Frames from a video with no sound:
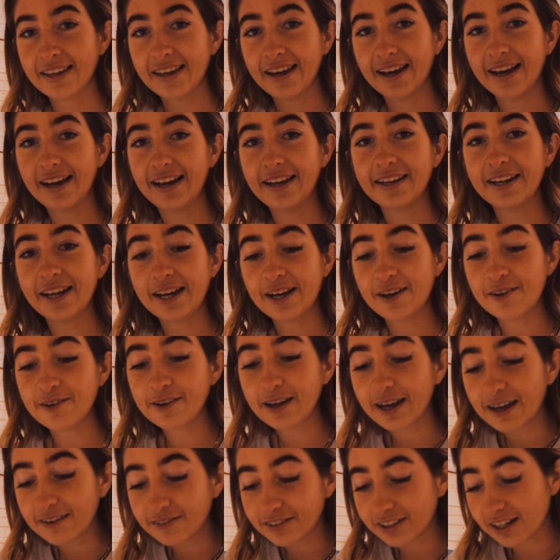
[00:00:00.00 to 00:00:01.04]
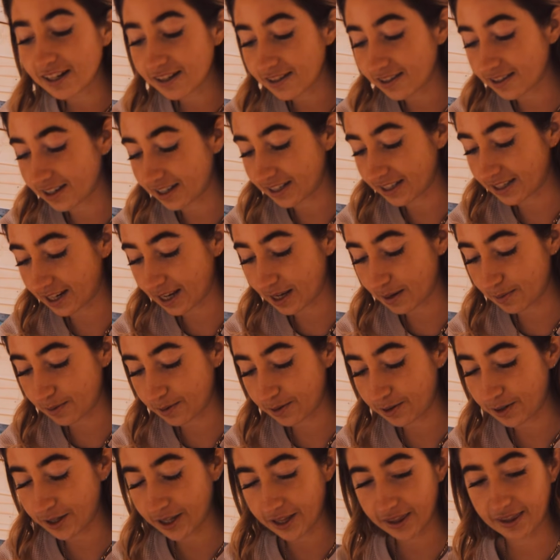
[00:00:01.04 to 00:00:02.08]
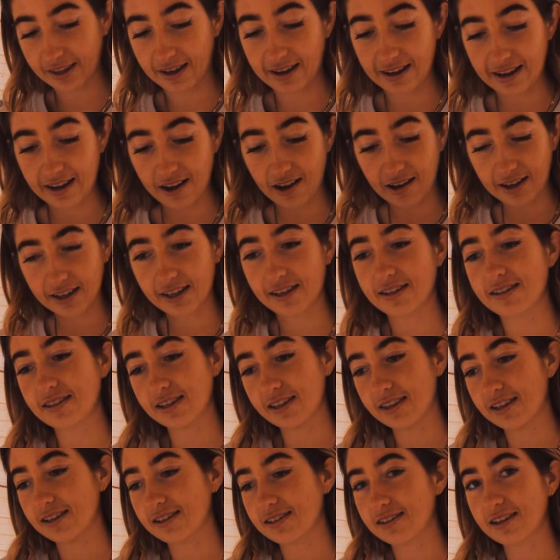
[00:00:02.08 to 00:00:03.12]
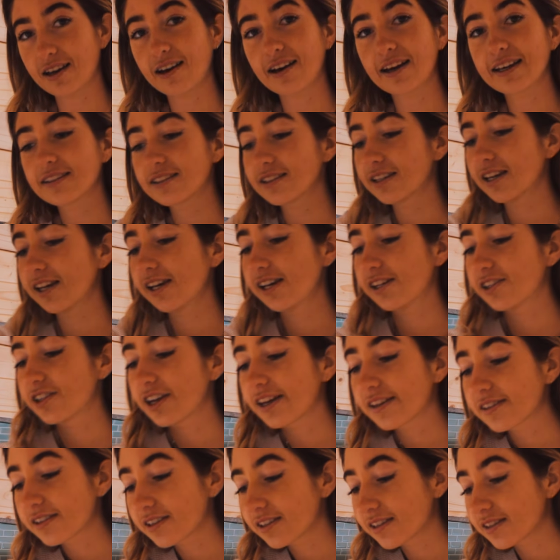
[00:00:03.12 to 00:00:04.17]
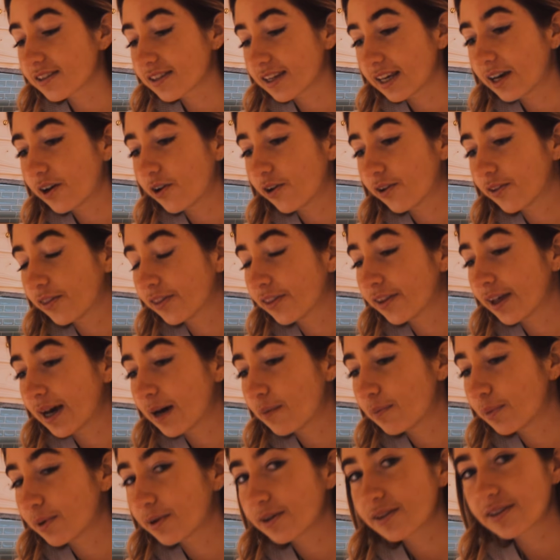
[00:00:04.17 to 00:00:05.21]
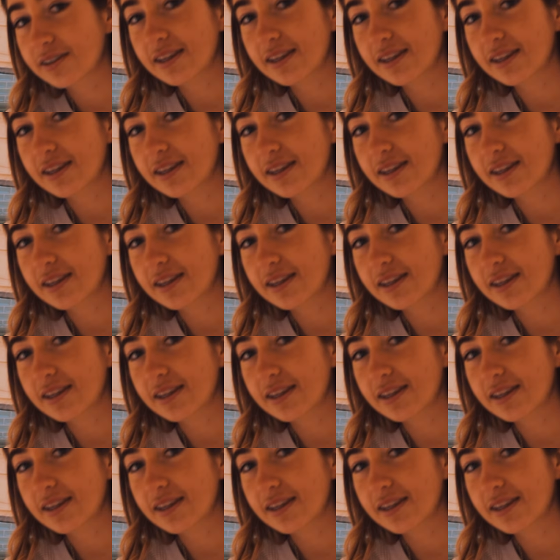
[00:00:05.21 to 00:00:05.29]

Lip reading: And now we have a nice sturdy table that I can sit this side, Jess can sit on that box